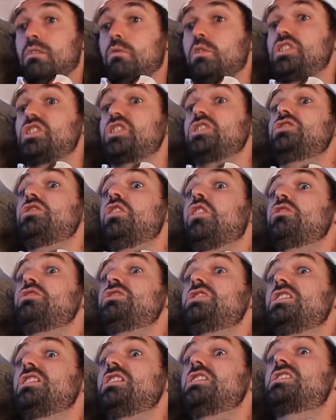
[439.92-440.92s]
Which is
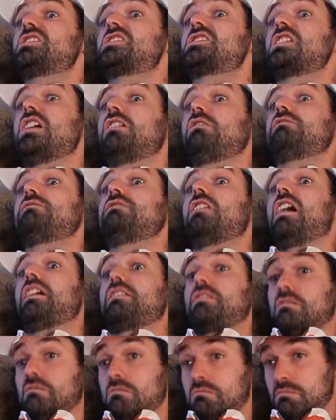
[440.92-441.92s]
noise in itself,
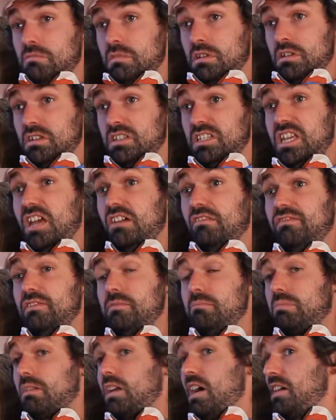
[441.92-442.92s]
lad. Self
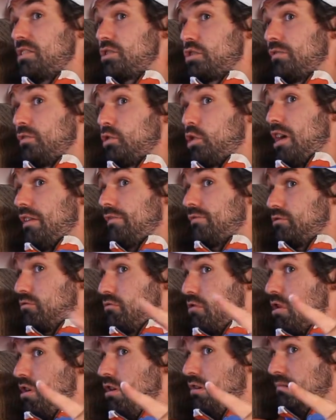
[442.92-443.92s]
implies other,
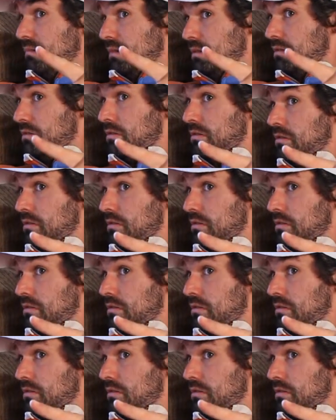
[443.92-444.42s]
after all.